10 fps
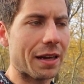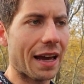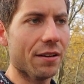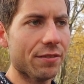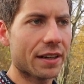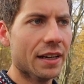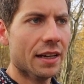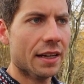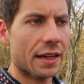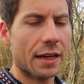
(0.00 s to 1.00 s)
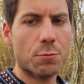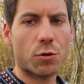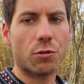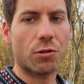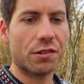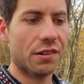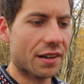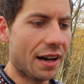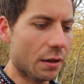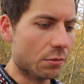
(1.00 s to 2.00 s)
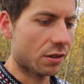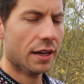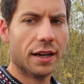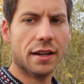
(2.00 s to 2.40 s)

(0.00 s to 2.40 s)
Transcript: having in more recent times.